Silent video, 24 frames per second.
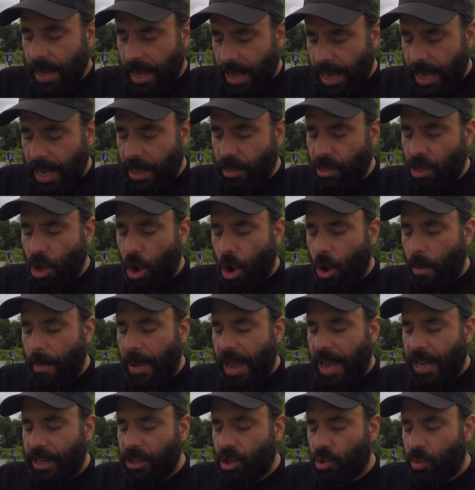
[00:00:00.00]
in
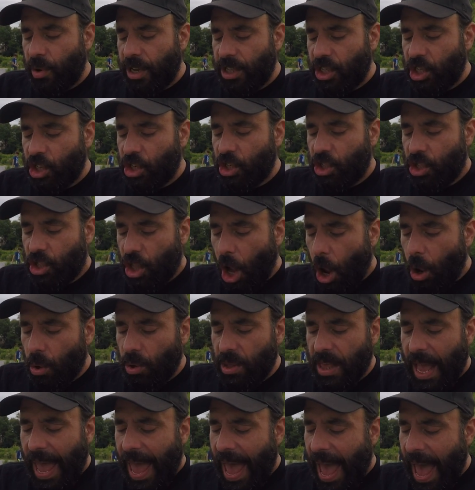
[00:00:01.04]
domains which don't
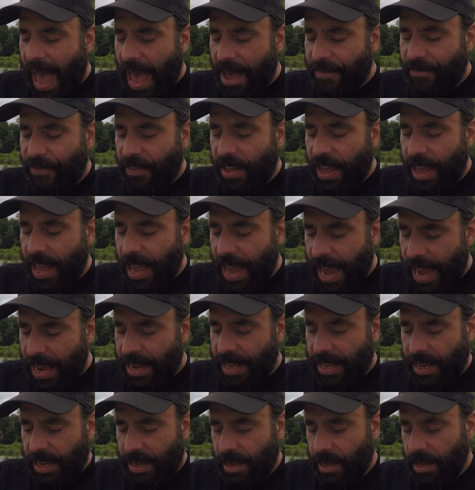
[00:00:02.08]
have
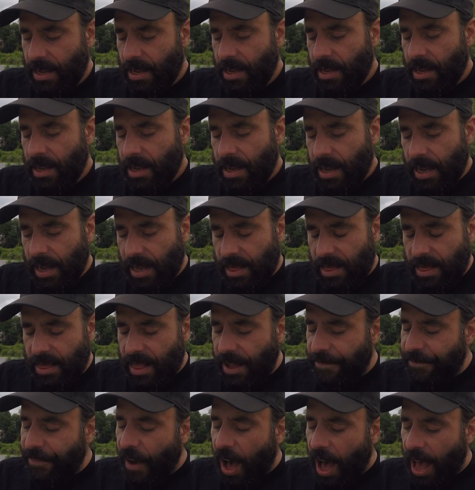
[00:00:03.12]
any. It
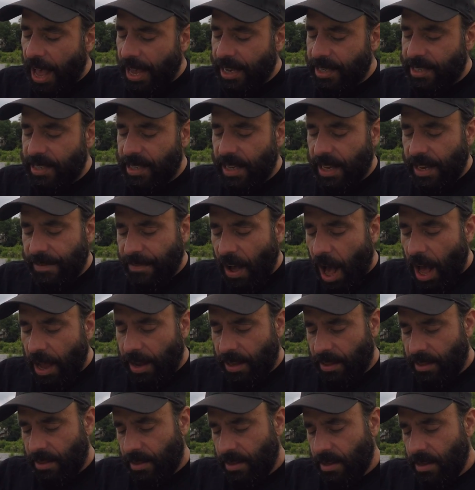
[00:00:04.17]
defies
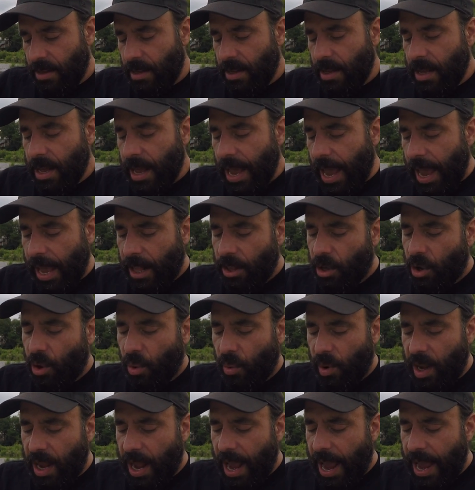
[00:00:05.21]
divine and
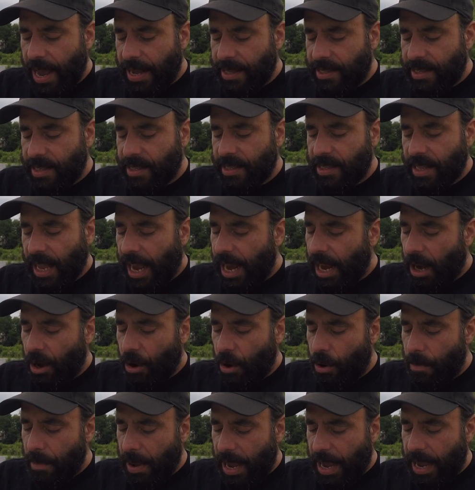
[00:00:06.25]
creates
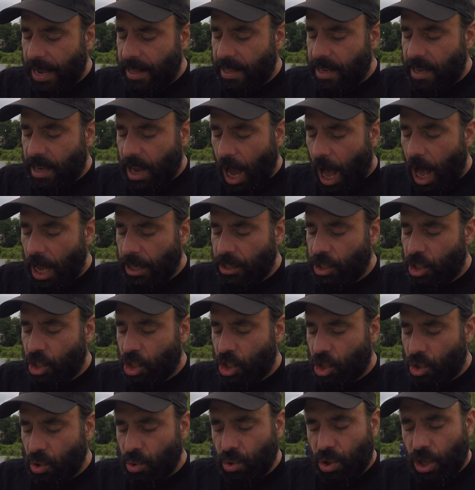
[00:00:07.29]
tailor-made gods
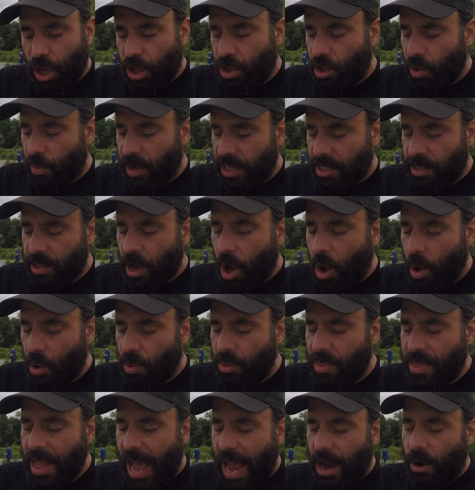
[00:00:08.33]
suited to its
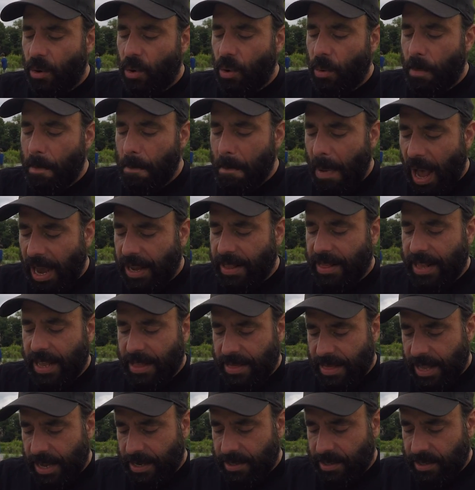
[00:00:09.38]
own
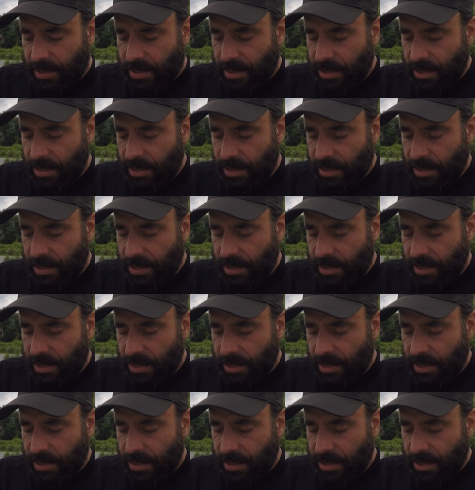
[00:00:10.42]
narrow-mindedness.